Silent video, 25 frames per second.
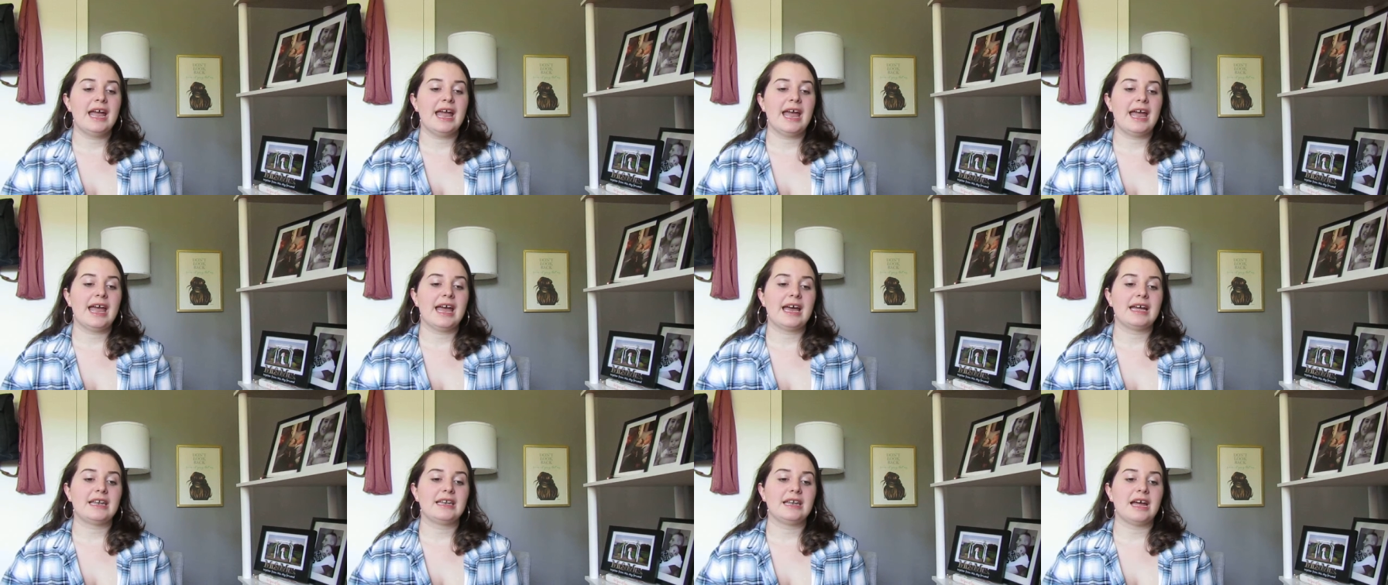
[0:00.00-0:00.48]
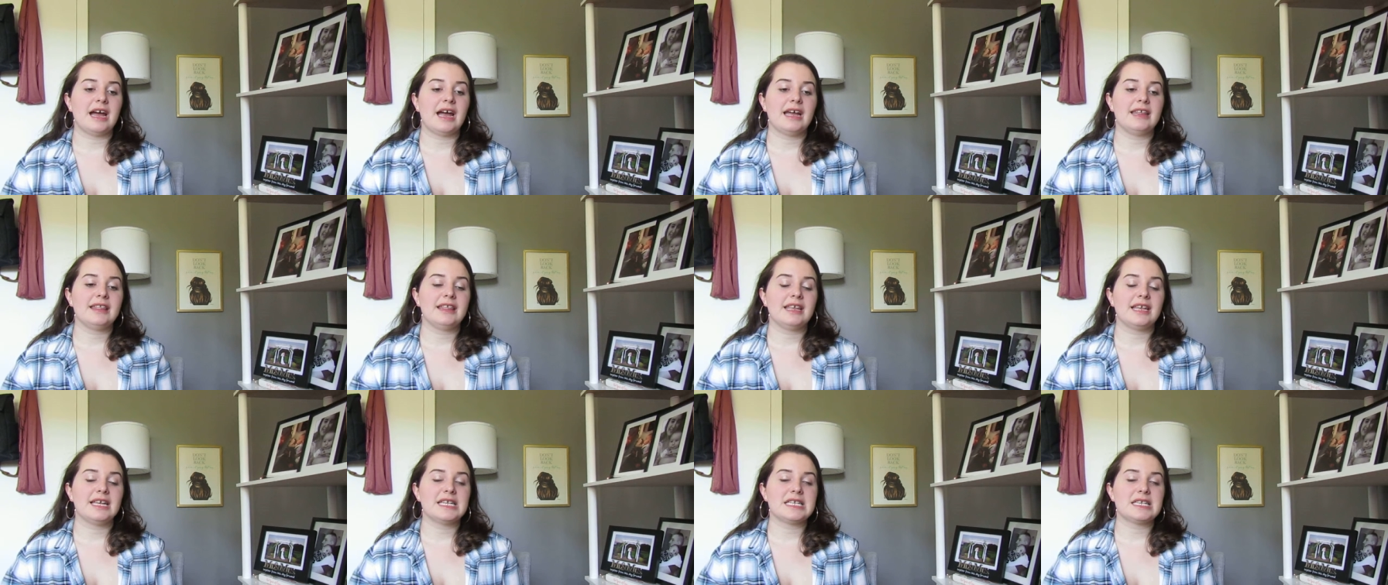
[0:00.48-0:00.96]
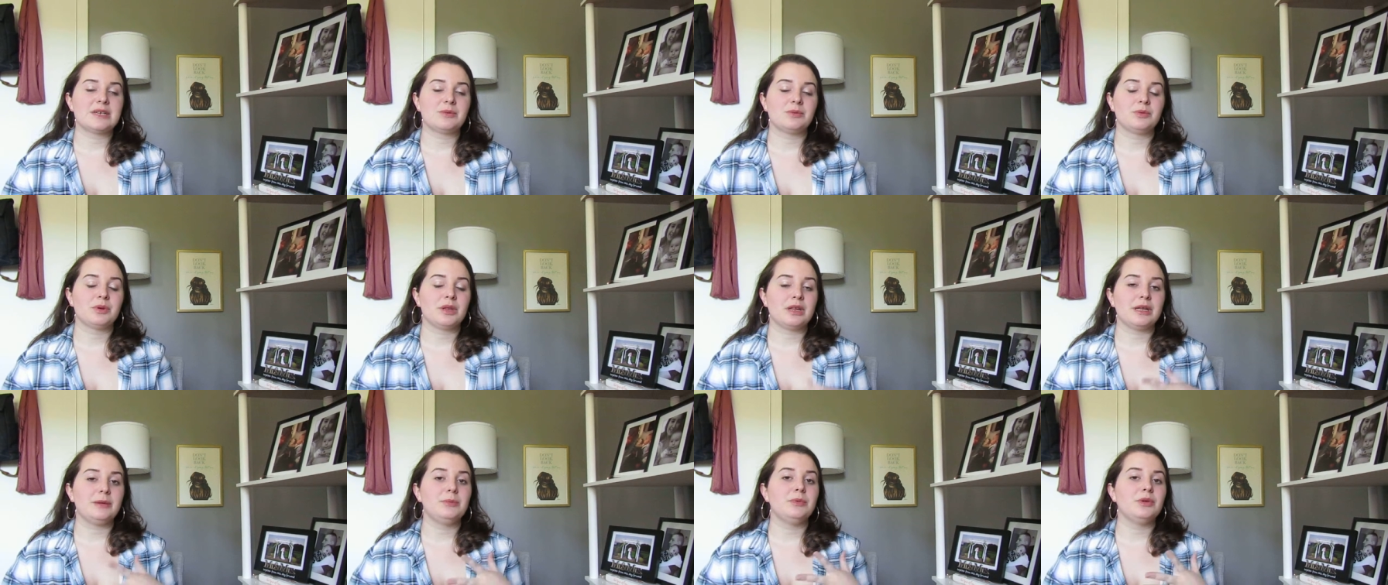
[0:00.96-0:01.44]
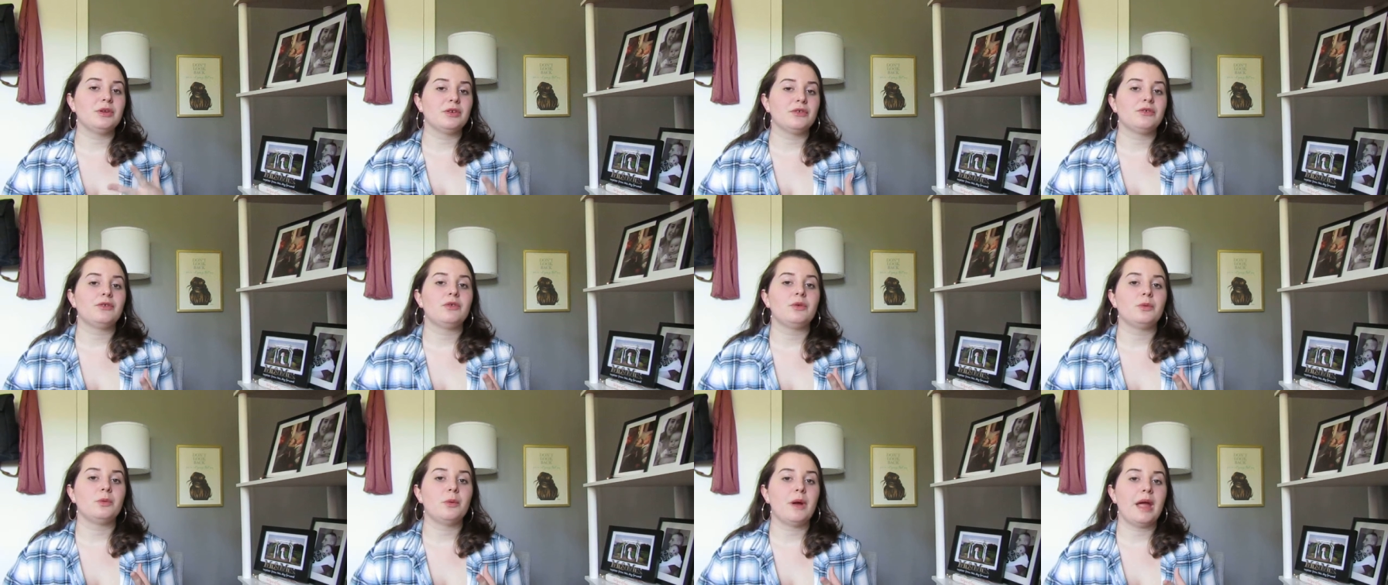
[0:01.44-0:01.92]
and I think it's a really
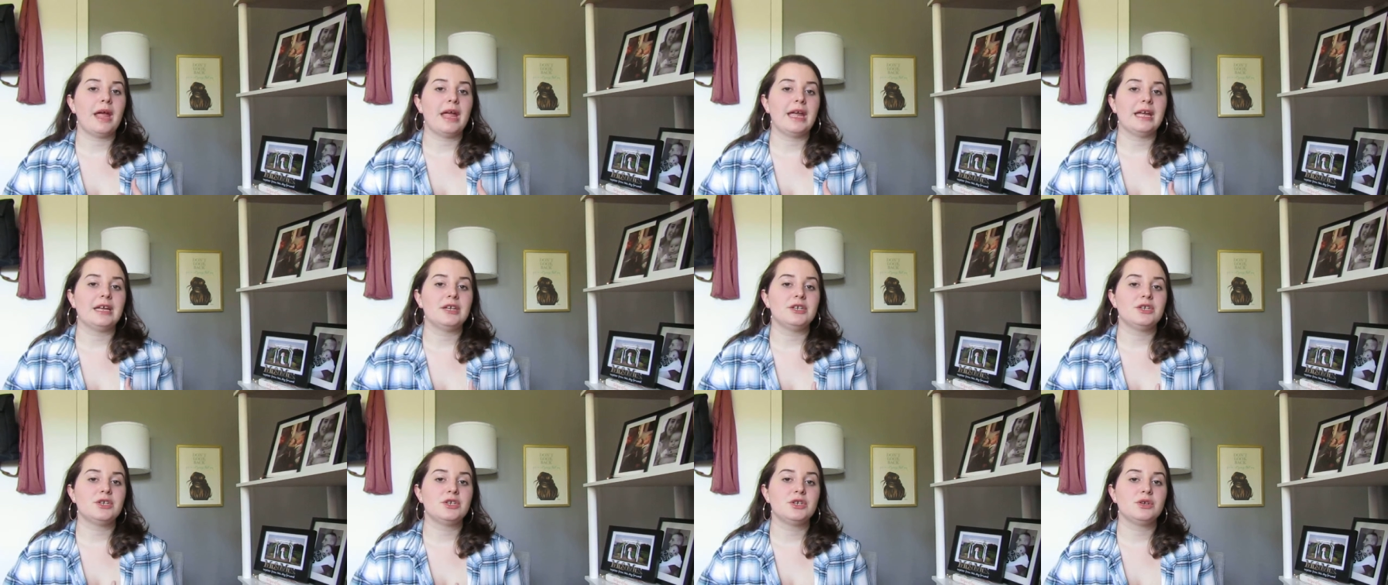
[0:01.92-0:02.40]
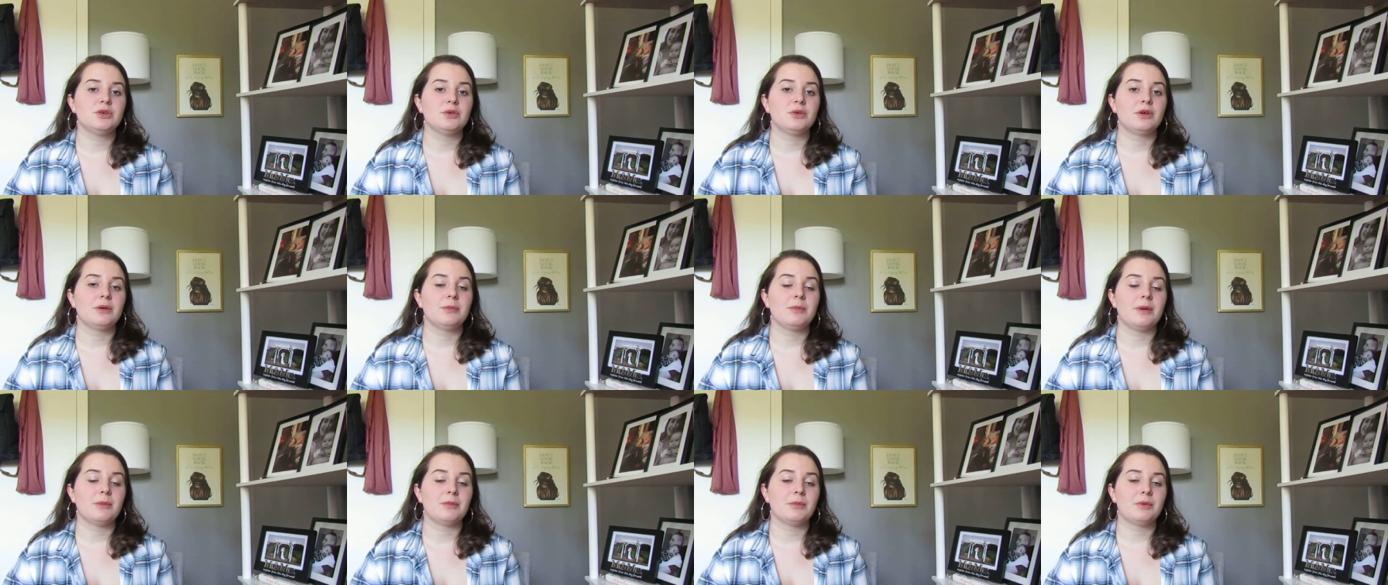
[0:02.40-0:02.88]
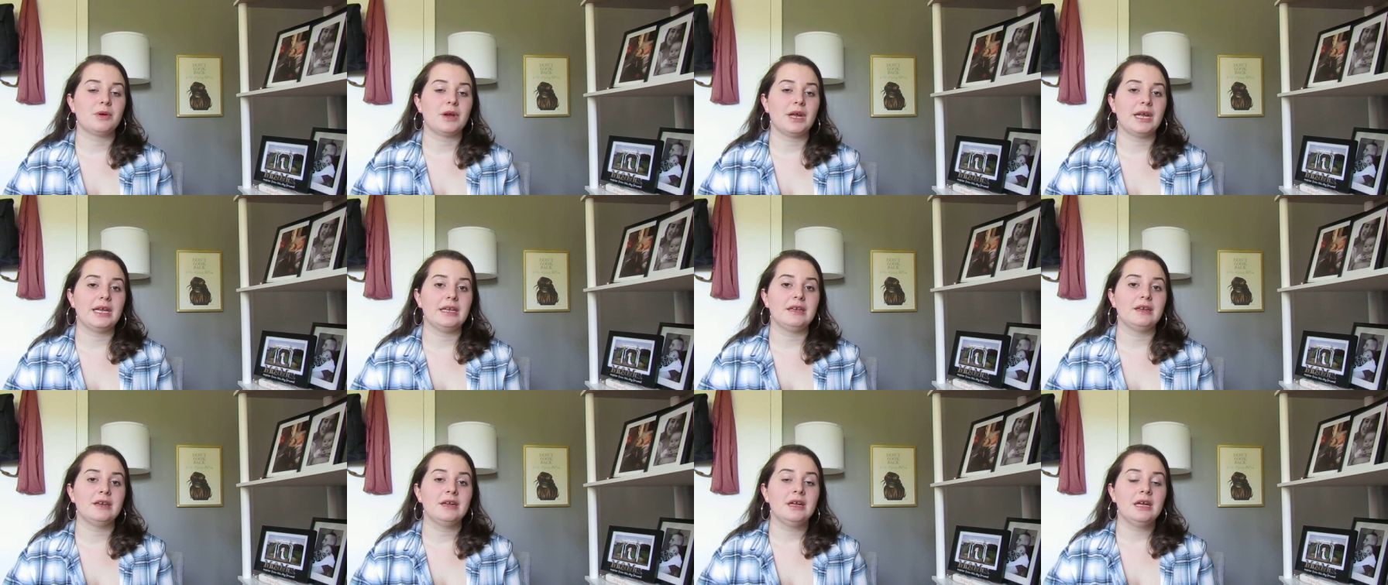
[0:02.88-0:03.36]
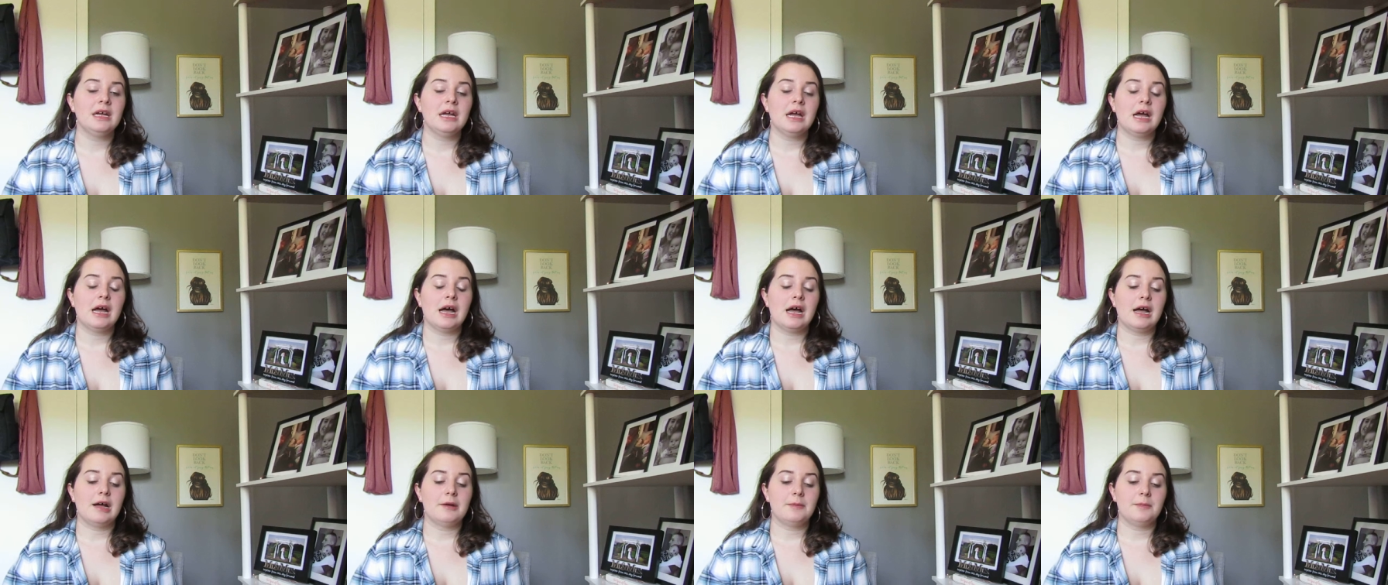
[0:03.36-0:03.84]
beautiful way to commemorate
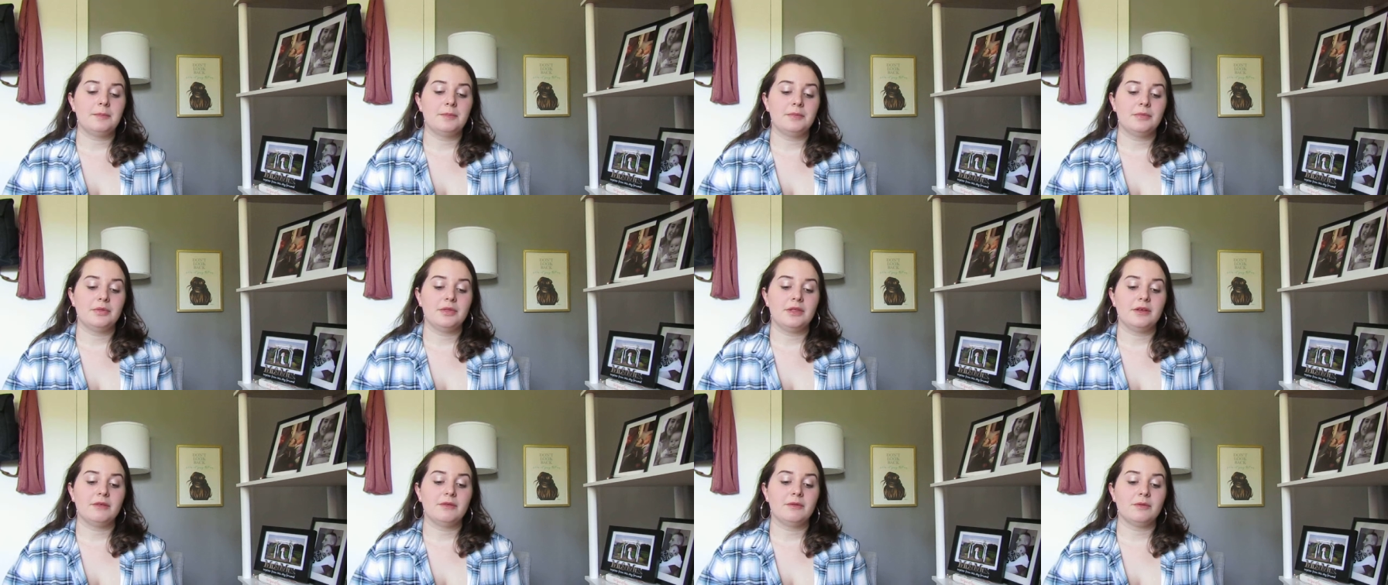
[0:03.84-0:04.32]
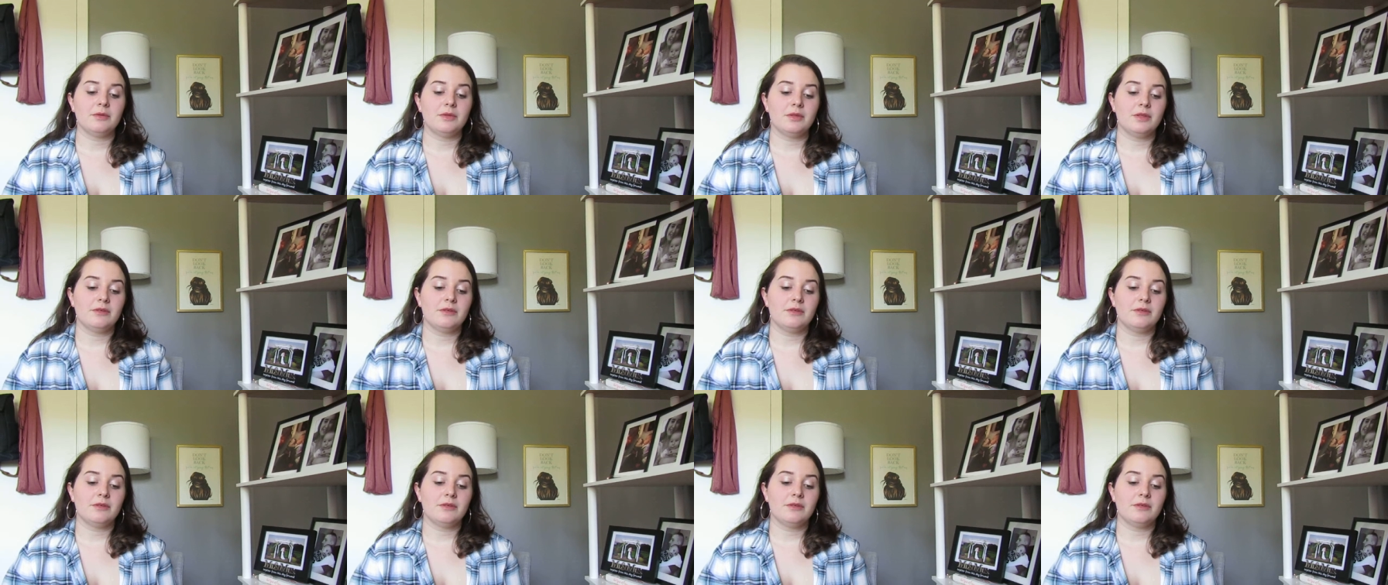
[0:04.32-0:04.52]
um, the,